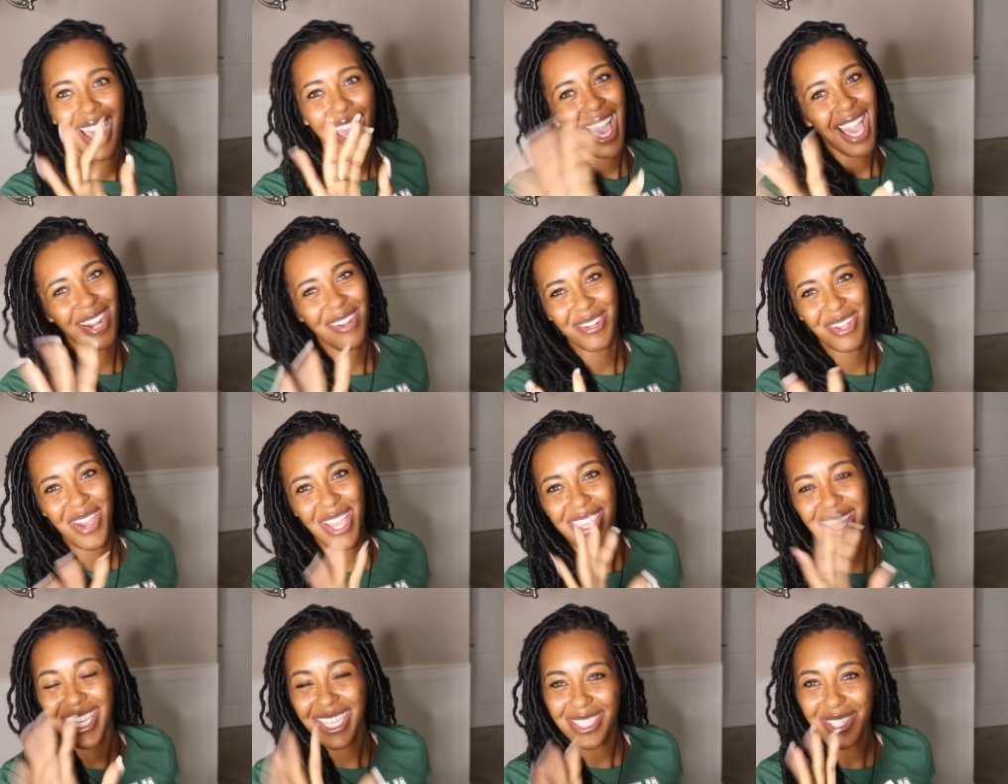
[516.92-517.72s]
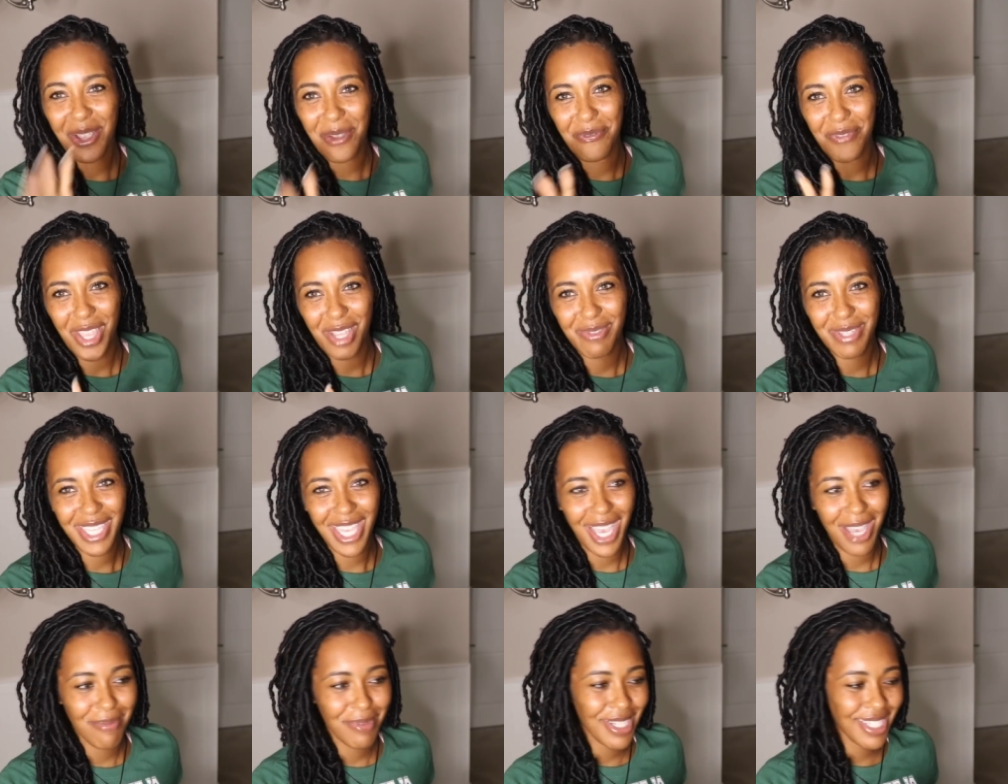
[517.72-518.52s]
don't know. I think it's on Family
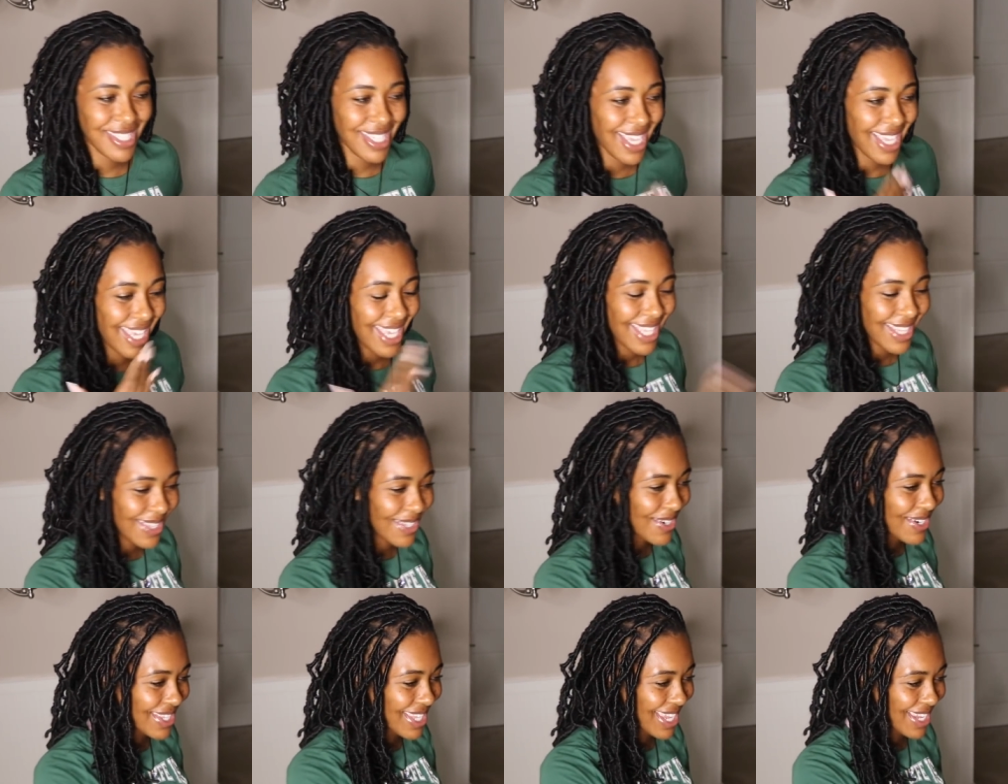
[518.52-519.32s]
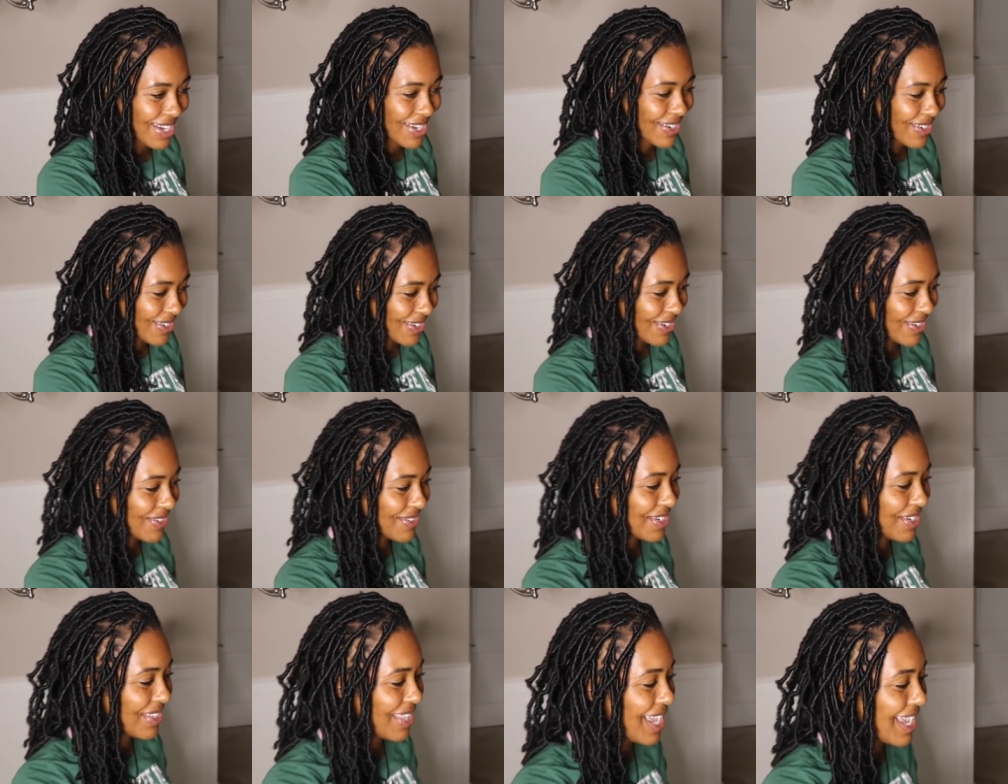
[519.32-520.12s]
Guy, but it's like Hitler and like a girl
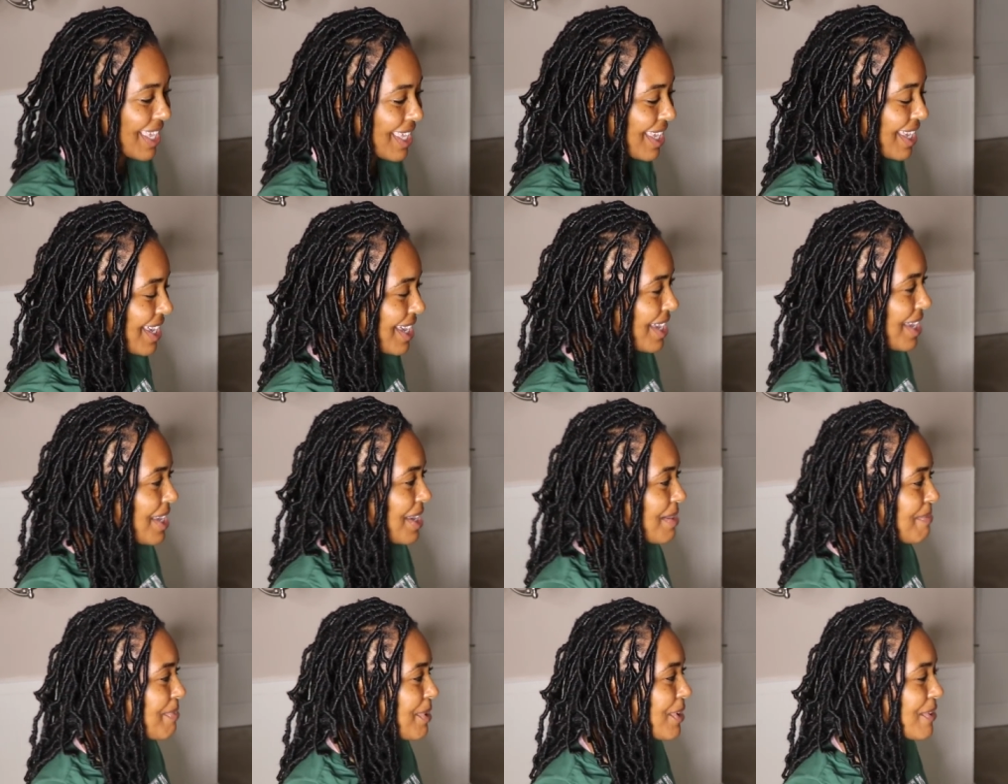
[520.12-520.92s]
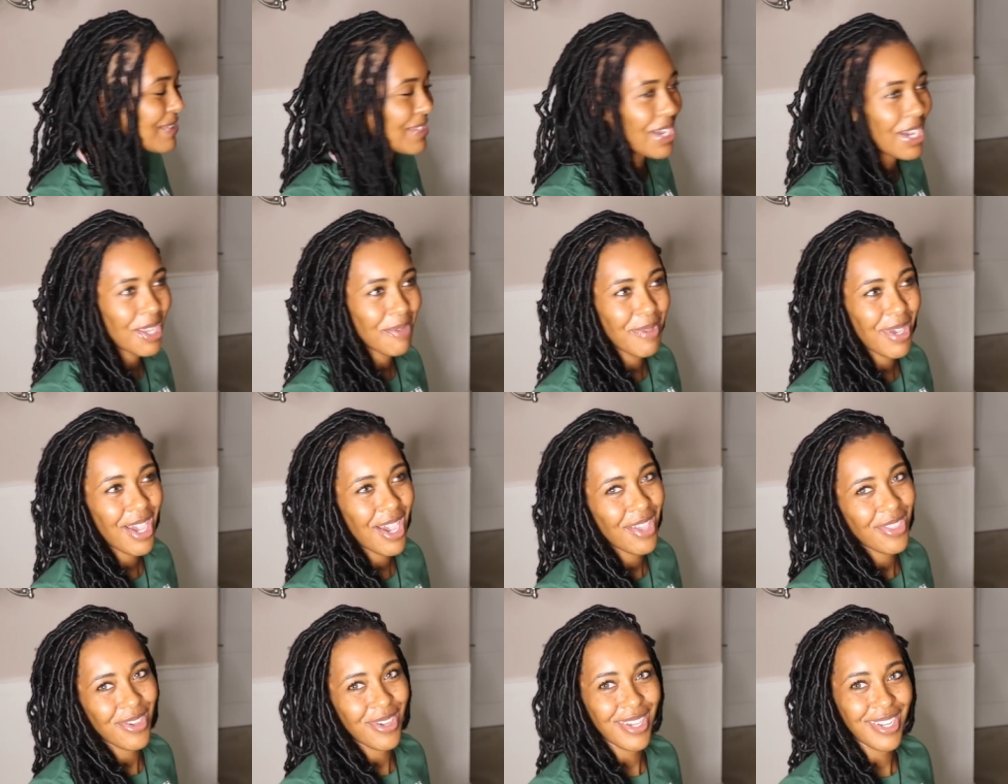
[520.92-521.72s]
and they're like both talking about
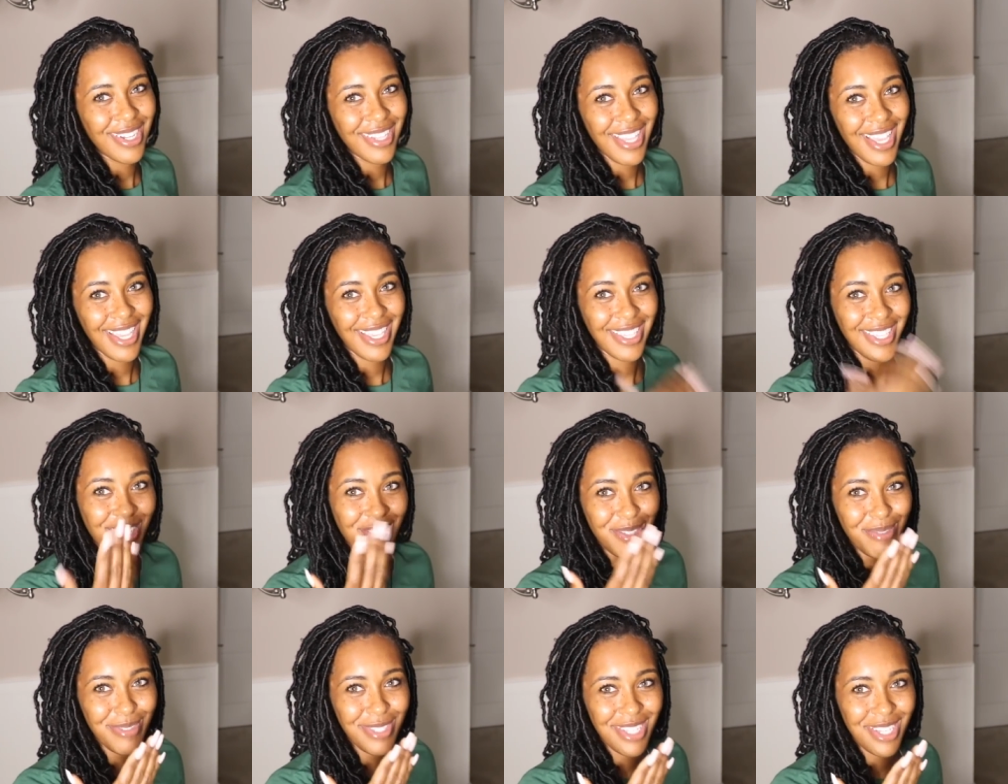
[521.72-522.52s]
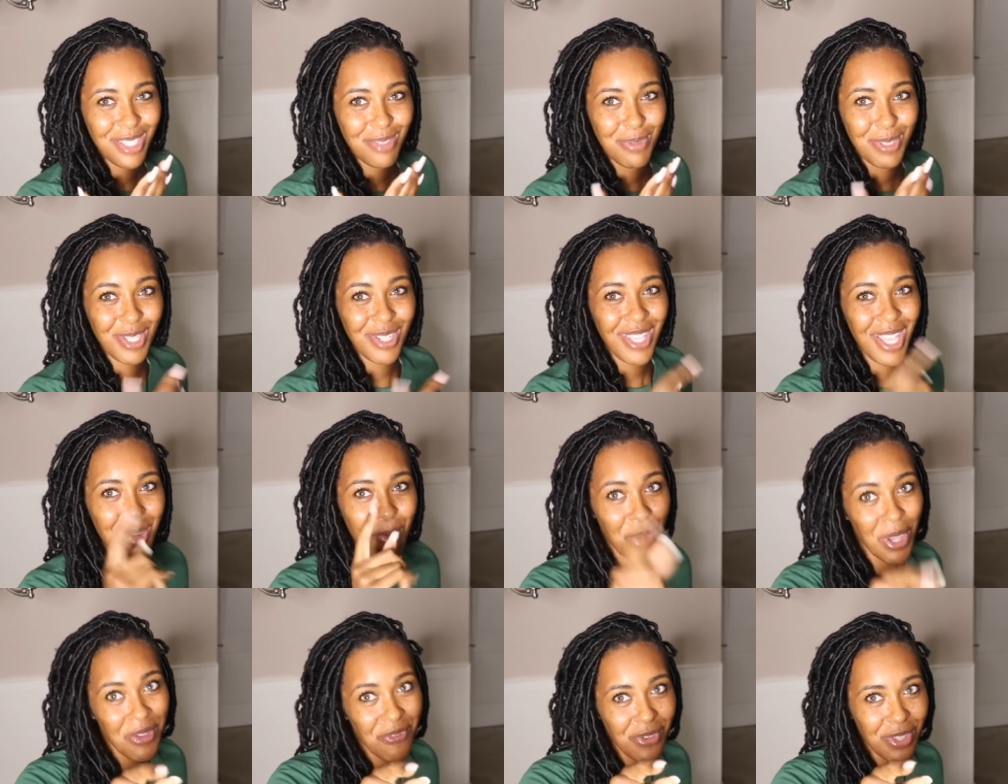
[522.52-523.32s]
how they're going to like kill themselves, but they're like
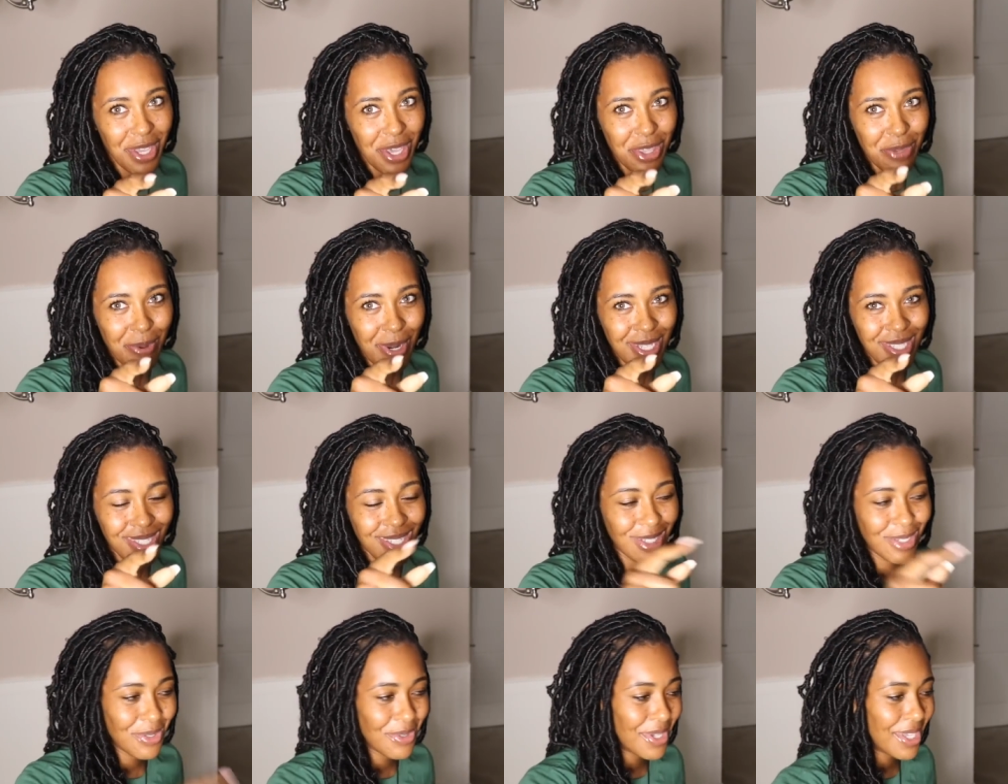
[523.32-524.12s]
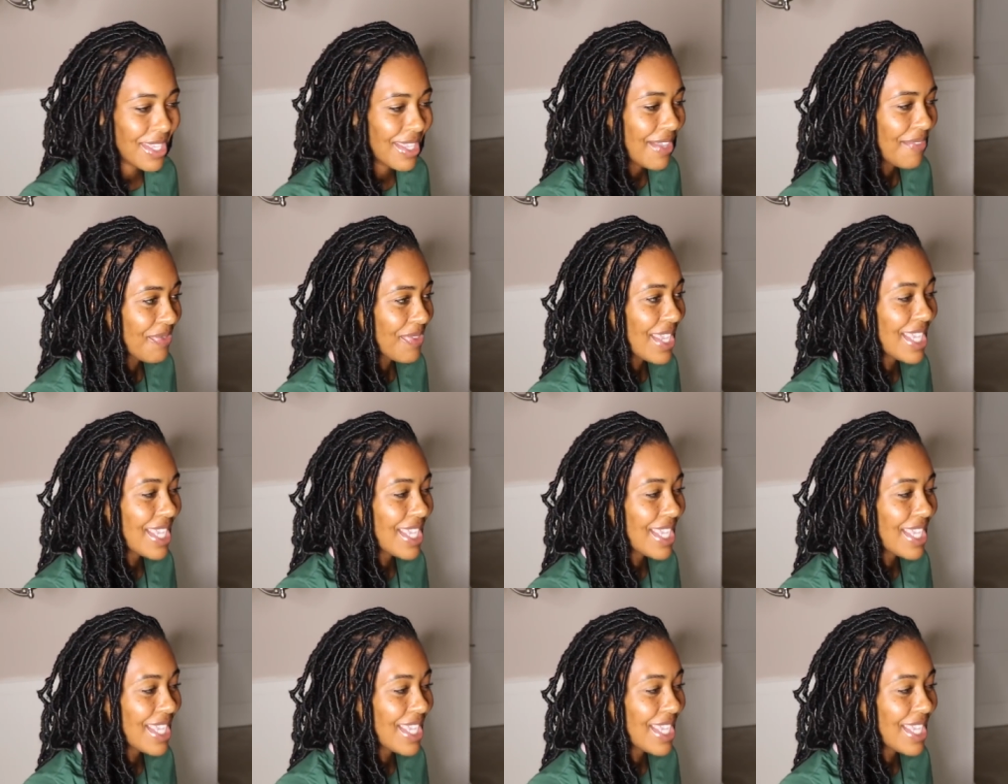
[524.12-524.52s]
waiting for the other person to do it.